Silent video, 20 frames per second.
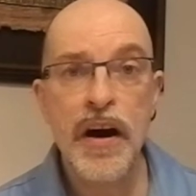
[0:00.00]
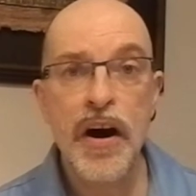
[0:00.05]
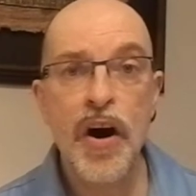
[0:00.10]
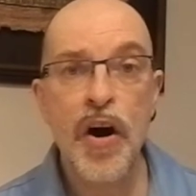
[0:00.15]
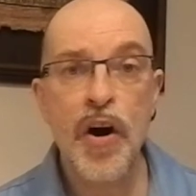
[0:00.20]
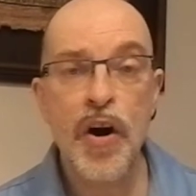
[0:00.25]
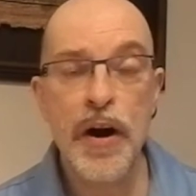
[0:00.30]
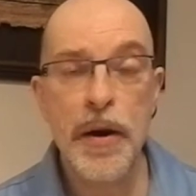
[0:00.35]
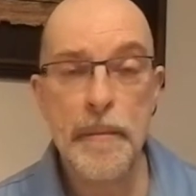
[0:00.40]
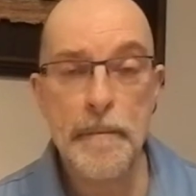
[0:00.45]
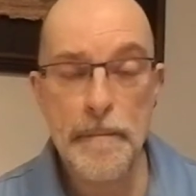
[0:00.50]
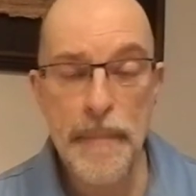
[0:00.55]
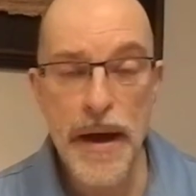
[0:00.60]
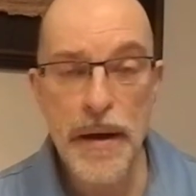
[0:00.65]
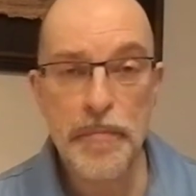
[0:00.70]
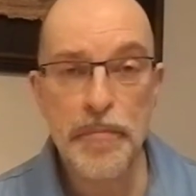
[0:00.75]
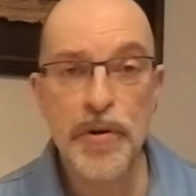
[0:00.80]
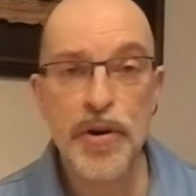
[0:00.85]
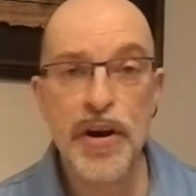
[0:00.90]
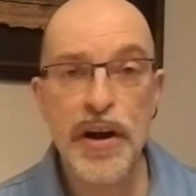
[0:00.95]
are a
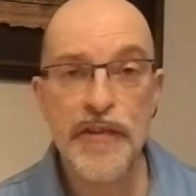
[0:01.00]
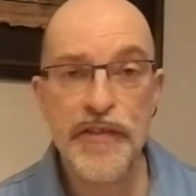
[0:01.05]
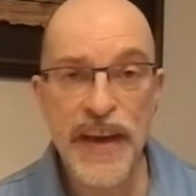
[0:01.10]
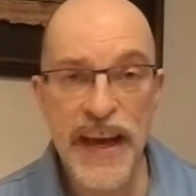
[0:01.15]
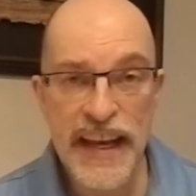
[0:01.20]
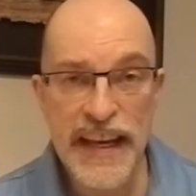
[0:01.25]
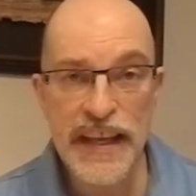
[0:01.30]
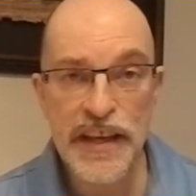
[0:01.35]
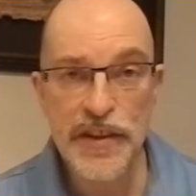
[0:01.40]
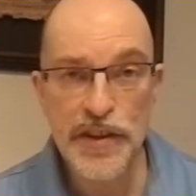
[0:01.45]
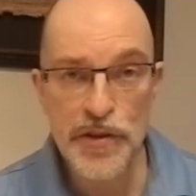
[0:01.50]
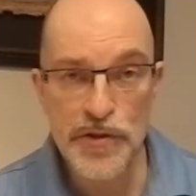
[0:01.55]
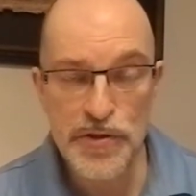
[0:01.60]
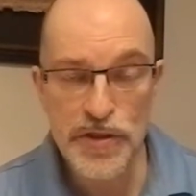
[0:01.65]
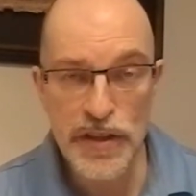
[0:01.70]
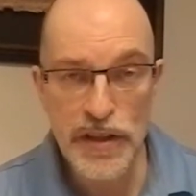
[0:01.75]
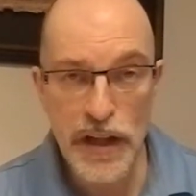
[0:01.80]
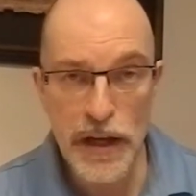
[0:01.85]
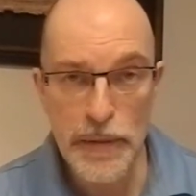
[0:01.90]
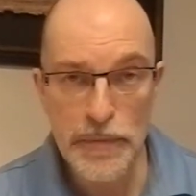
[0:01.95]
member of any of those
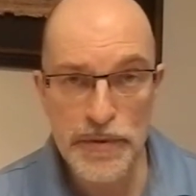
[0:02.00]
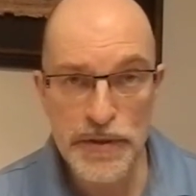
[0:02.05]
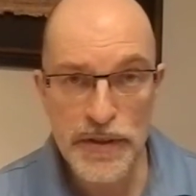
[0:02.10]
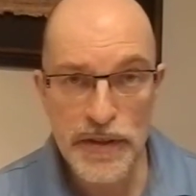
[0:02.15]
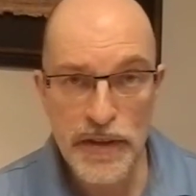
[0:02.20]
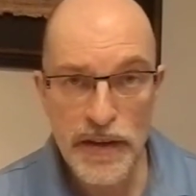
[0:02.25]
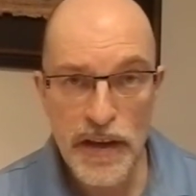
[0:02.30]
clubs.